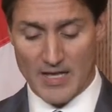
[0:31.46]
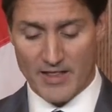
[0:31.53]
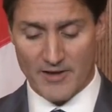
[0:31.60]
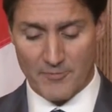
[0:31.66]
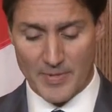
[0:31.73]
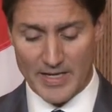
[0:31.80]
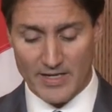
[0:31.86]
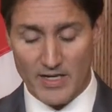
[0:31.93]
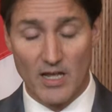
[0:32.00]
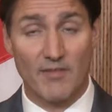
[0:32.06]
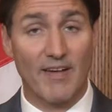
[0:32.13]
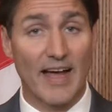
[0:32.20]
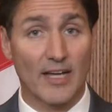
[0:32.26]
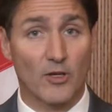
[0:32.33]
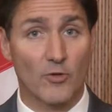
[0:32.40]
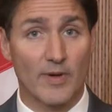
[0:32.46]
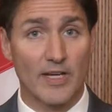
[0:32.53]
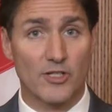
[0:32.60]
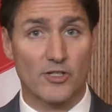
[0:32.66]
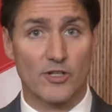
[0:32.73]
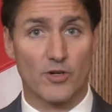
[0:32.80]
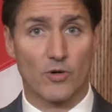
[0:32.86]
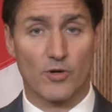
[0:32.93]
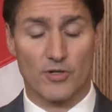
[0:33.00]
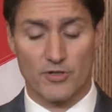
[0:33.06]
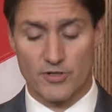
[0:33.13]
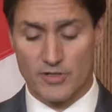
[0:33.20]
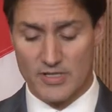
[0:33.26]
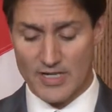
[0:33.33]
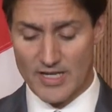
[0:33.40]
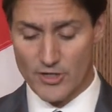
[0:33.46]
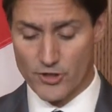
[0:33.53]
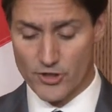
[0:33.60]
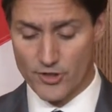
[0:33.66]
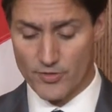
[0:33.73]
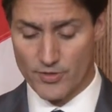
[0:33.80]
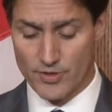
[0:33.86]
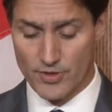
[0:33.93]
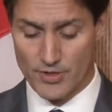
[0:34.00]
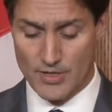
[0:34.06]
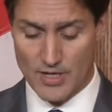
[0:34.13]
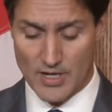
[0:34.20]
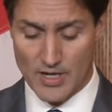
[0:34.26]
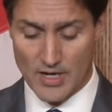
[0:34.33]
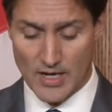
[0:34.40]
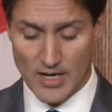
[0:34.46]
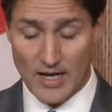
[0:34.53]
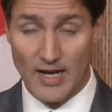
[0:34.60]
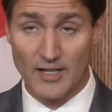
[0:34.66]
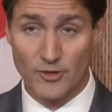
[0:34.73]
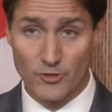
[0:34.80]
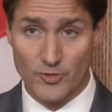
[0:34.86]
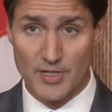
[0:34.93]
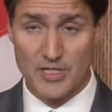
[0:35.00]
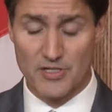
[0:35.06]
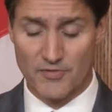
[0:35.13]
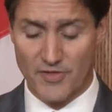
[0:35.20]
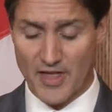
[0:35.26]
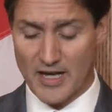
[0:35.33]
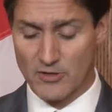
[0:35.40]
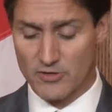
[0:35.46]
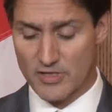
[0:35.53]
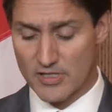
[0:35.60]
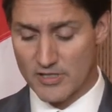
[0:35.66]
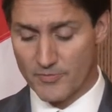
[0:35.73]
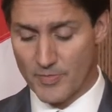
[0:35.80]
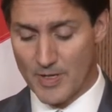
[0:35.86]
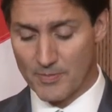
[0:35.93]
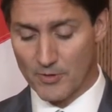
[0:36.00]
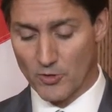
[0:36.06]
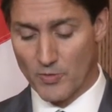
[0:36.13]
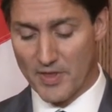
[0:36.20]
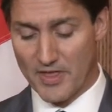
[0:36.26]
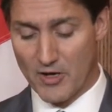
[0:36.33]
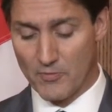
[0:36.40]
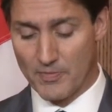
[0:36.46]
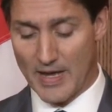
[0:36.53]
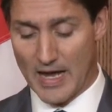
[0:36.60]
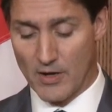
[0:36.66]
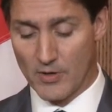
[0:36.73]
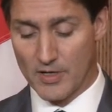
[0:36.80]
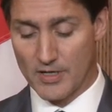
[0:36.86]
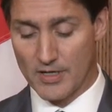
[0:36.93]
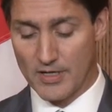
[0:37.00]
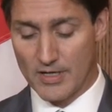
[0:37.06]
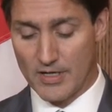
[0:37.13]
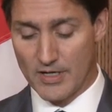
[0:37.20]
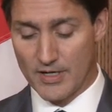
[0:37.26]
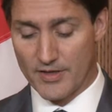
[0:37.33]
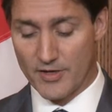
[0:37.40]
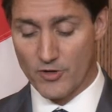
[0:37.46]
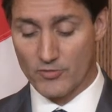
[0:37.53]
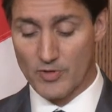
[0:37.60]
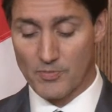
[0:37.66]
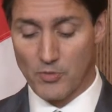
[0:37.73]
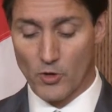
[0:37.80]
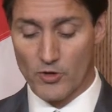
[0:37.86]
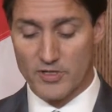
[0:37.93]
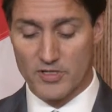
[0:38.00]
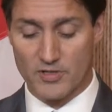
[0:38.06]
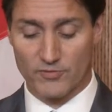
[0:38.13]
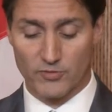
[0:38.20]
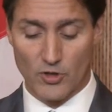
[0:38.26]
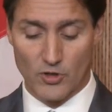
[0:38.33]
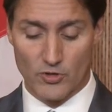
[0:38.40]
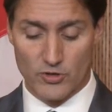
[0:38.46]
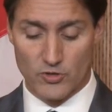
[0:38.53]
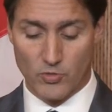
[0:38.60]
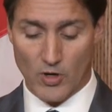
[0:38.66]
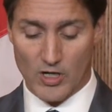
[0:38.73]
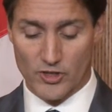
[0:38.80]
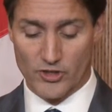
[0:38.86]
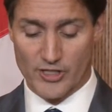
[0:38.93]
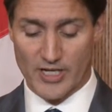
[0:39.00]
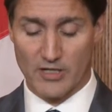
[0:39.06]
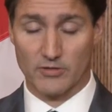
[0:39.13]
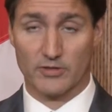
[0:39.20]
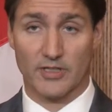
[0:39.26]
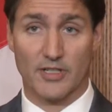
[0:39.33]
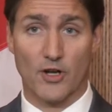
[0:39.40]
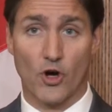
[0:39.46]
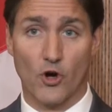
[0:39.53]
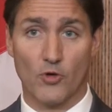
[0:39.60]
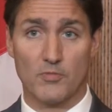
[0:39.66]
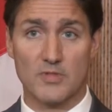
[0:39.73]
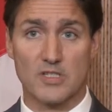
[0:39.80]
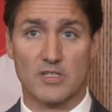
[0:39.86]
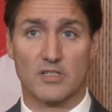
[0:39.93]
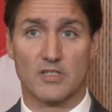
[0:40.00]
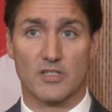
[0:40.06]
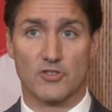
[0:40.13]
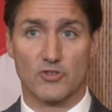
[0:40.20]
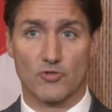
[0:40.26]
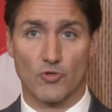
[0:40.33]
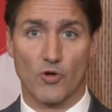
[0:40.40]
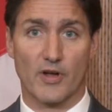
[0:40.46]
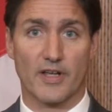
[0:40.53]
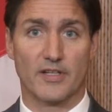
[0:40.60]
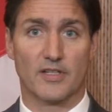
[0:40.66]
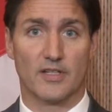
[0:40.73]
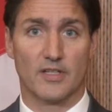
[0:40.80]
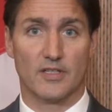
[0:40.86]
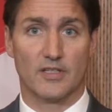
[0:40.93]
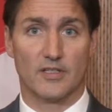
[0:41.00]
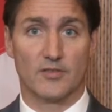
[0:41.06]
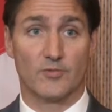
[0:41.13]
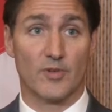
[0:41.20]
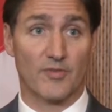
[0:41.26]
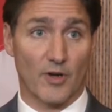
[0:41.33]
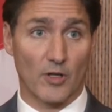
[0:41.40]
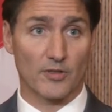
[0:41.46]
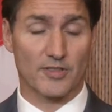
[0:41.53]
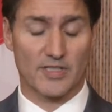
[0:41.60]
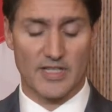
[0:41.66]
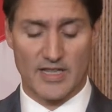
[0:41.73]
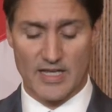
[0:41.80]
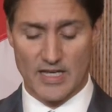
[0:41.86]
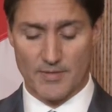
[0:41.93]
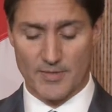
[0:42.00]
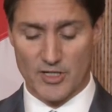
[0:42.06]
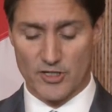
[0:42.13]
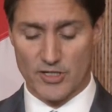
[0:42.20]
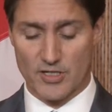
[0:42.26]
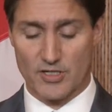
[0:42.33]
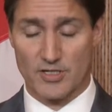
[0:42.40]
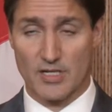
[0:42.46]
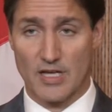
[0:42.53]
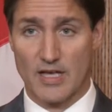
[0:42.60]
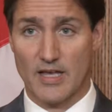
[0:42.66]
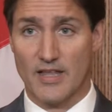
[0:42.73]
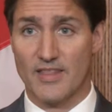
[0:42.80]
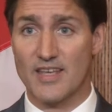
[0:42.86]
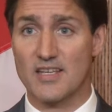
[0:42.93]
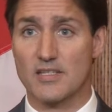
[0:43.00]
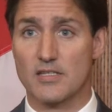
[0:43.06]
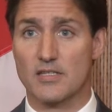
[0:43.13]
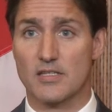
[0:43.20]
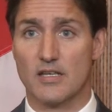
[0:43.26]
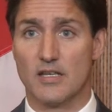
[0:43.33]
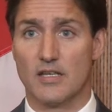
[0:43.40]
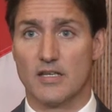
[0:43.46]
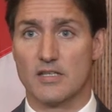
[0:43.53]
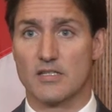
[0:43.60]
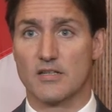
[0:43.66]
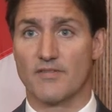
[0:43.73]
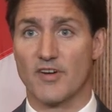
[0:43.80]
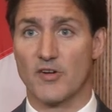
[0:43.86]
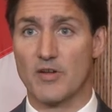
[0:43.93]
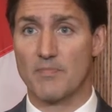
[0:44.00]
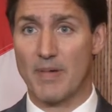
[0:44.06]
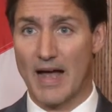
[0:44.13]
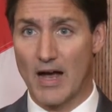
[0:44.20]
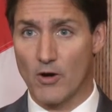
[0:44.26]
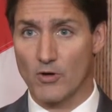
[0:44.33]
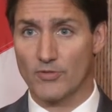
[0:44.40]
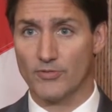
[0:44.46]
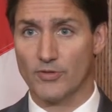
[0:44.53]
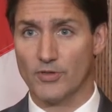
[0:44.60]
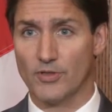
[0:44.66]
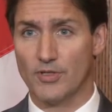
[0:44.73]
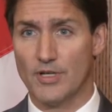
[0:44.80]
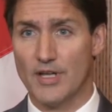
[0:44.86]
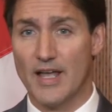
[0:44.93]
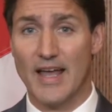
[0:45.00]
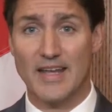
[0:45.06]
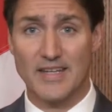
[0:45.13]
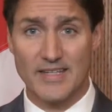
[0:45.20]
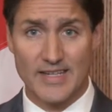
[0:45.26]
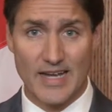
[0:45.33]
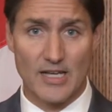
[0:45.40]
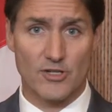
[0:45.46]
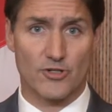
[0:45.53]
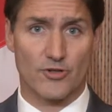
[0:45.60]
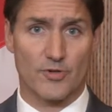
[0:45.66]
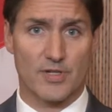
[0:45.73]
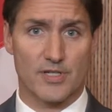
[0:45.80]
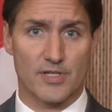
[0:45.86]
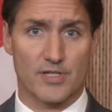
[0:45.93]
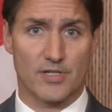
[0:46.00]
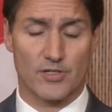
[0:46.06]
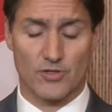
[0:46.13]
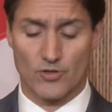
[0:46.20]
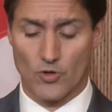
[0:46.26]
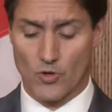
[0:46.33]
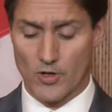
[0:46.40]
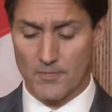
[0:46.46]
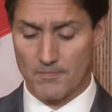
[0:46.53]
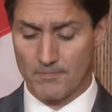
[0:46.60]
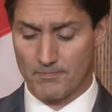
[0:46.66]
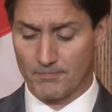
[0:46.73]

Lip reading: There have been evacuation orders issued. Hundreds of thousands of people are without power. There are reports of roads washed out and homes destroyed. We've all seen the images. This is a very powerful and dangerous storm.